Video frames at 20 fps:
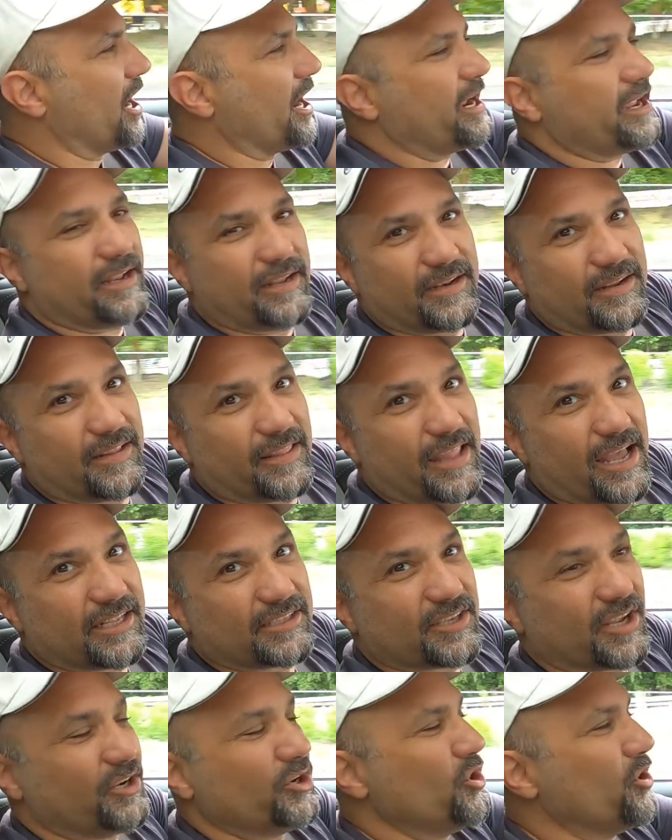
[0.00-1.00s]
All right,
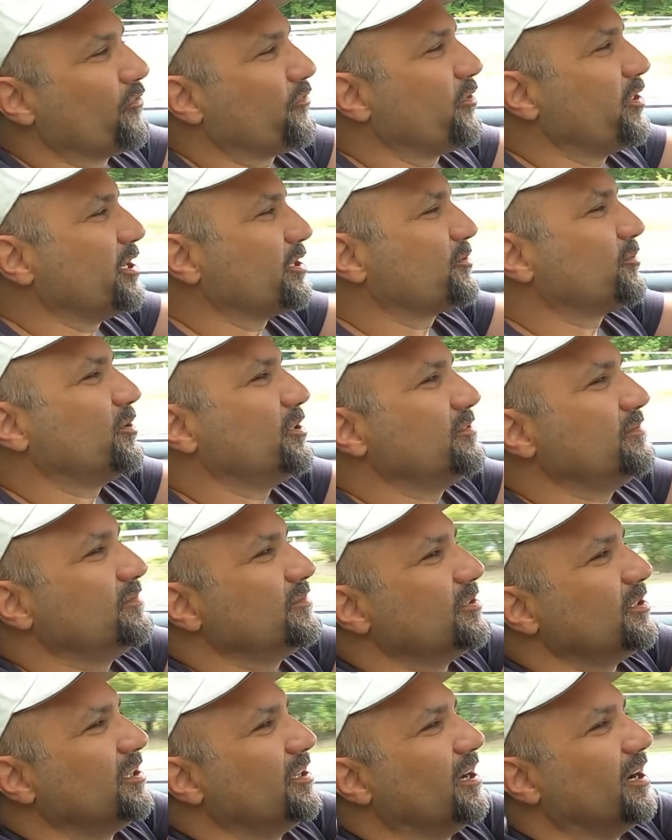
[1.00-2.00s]
that's gonna do it for this one.
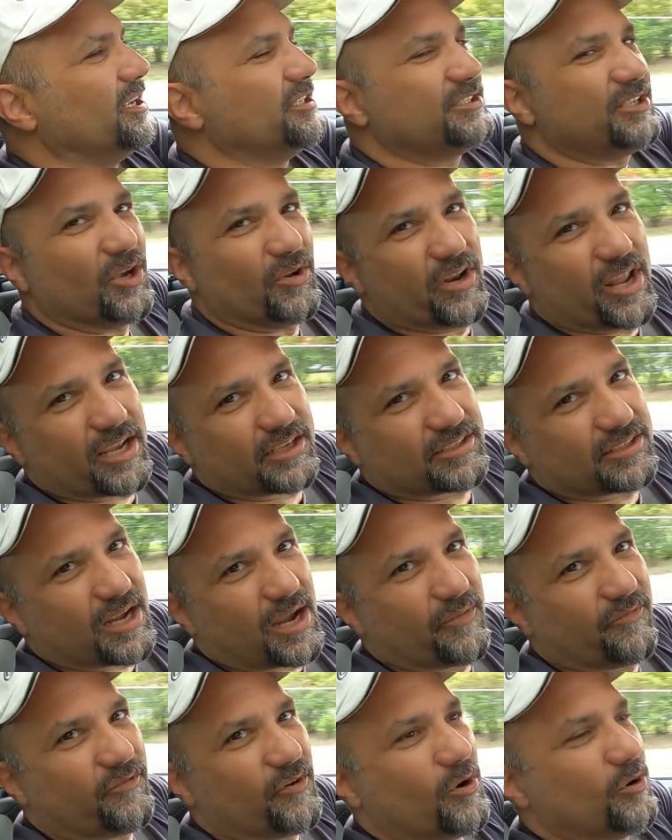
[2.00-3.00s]
Until next
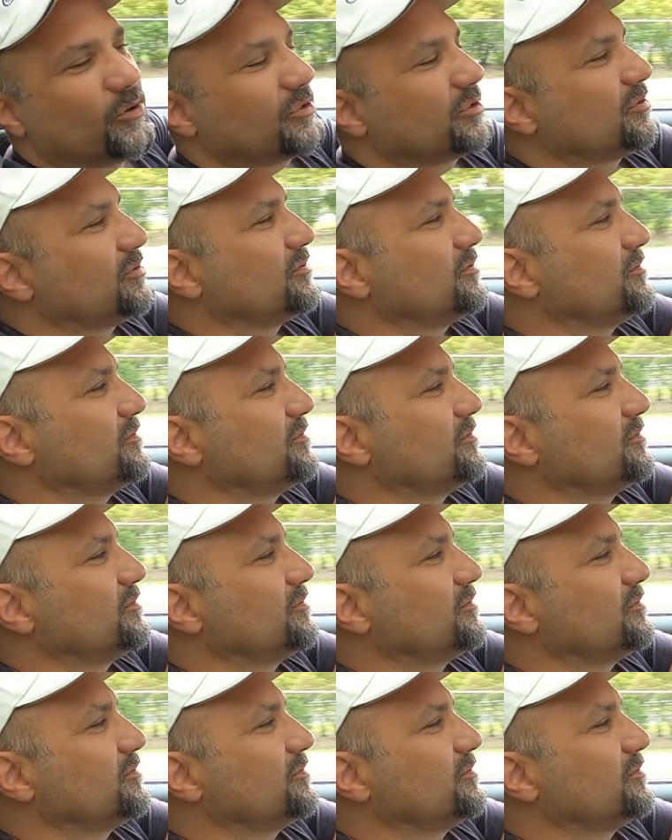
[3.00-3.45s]
time, folks.